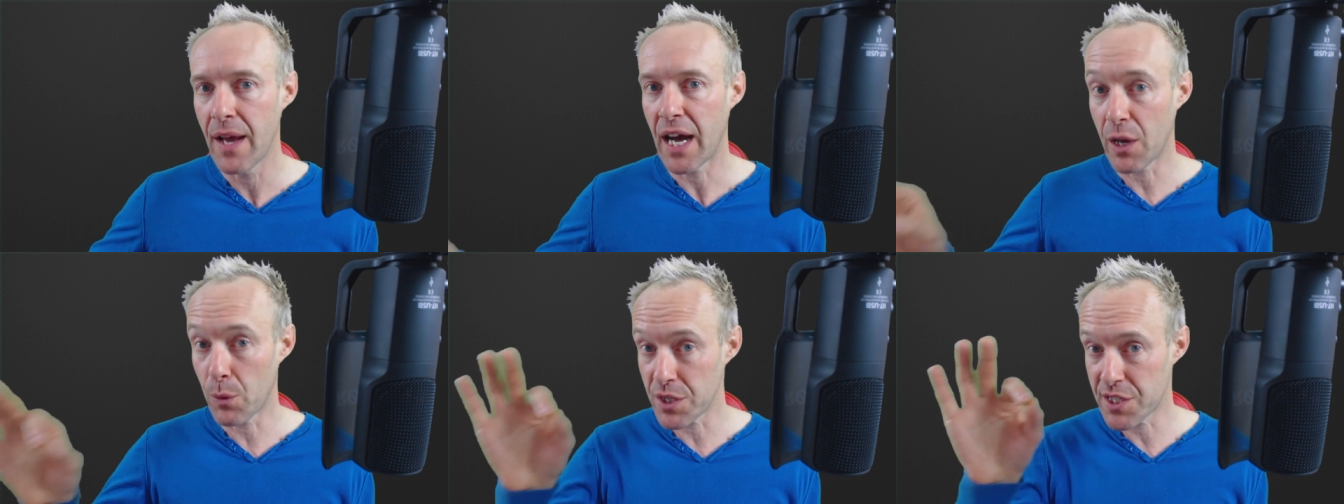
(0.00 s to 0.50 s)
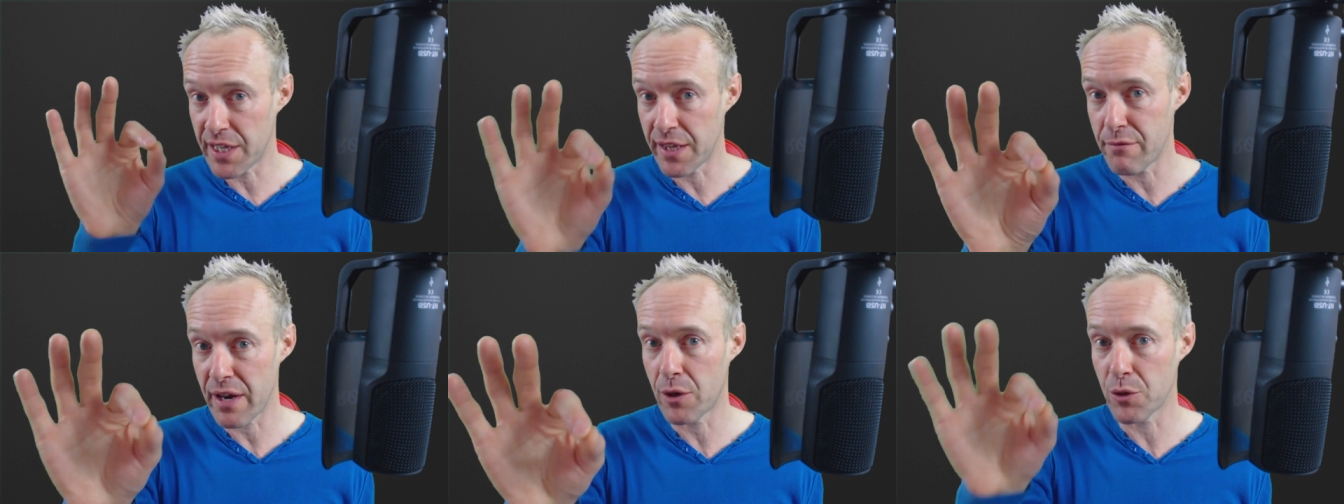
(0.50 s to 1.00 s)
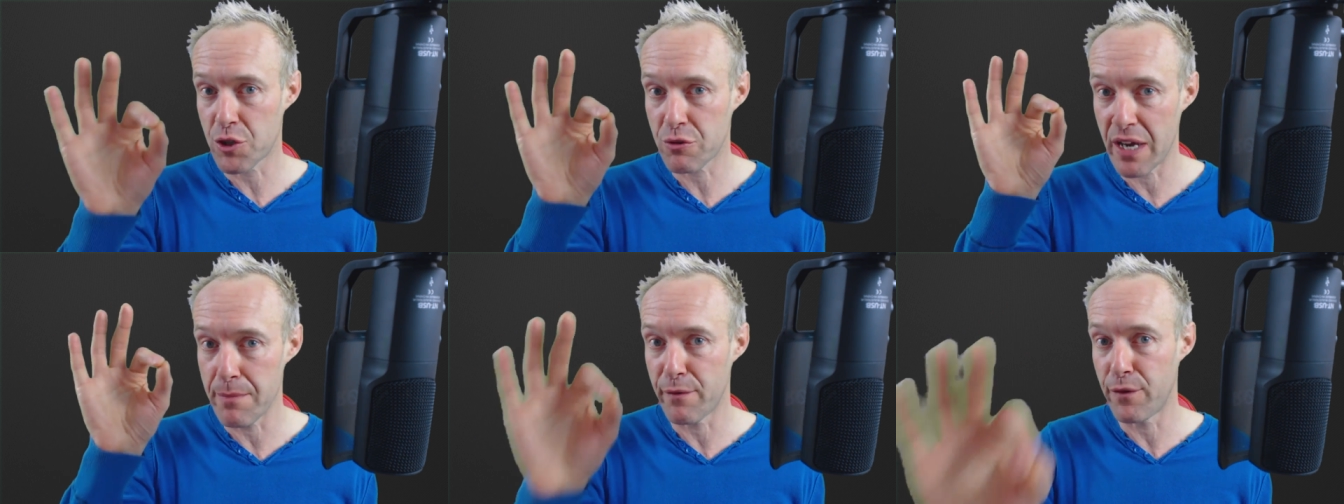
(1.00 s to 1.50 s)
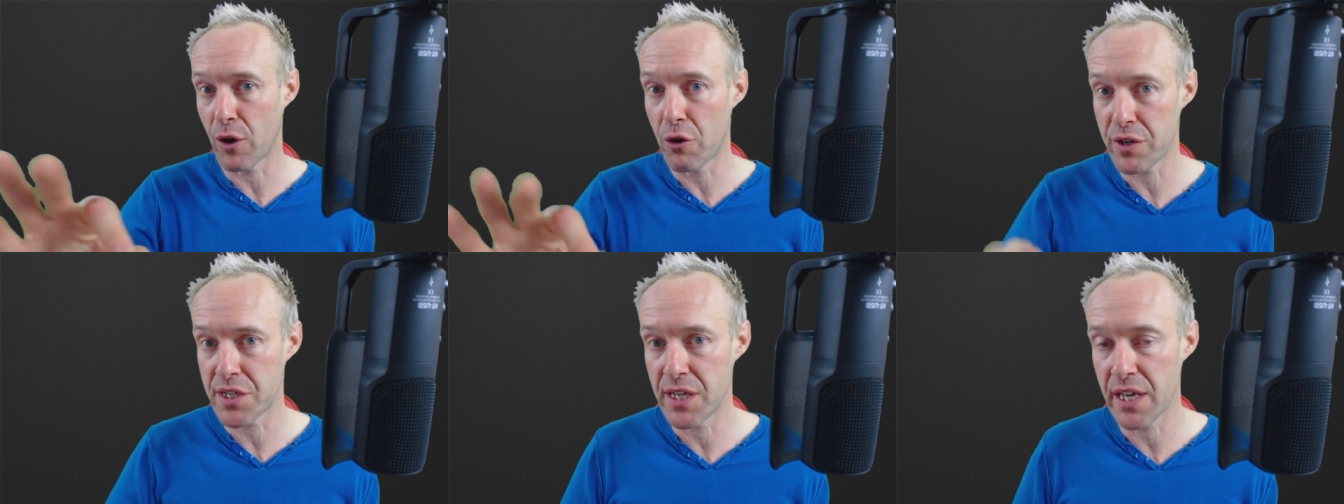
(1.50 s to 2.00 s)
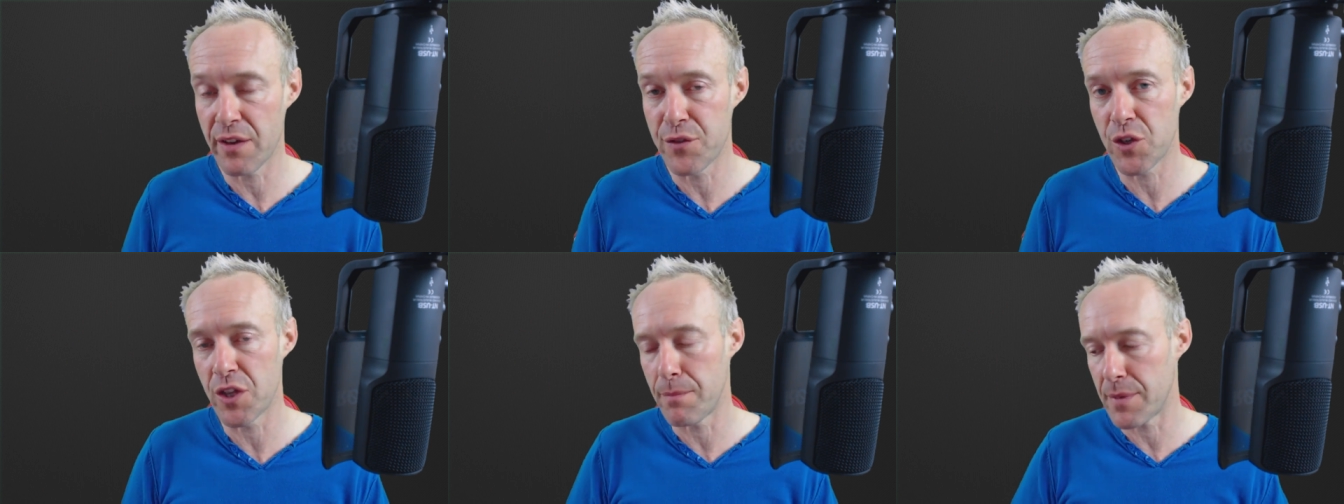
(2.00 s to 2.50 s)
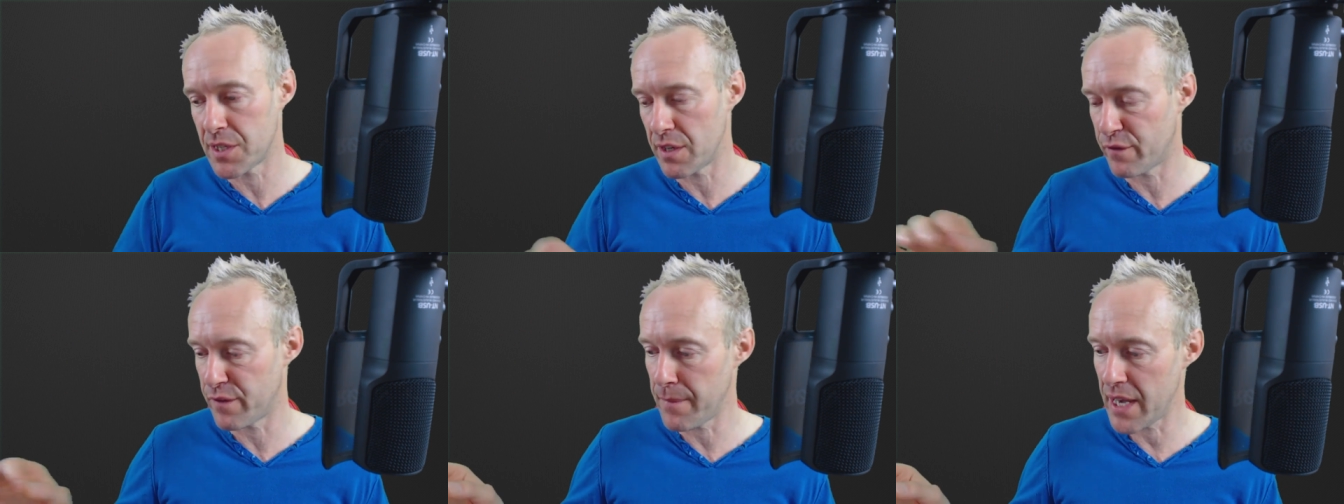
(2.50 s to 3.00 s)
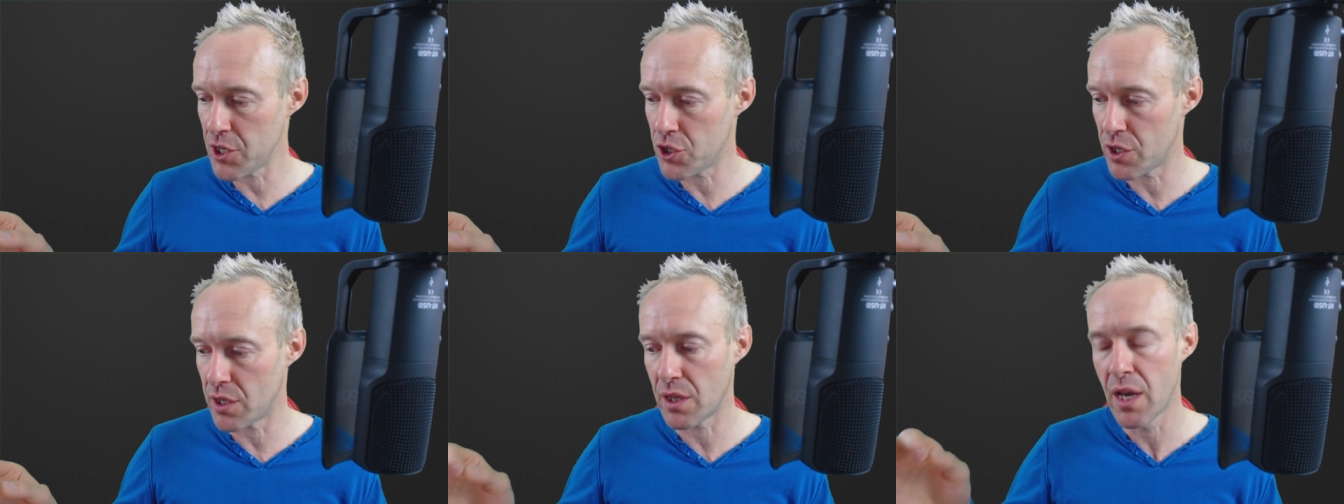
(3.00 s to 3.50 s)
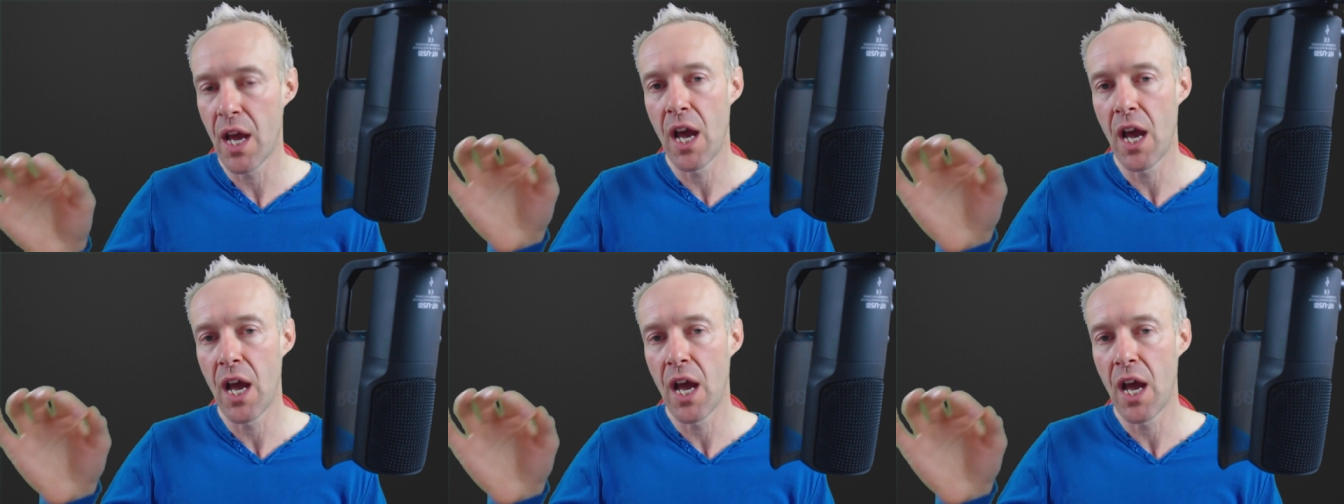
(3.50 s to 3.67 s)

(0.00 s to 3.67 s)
and I want to set the record straight before Kristi gives you the misinformation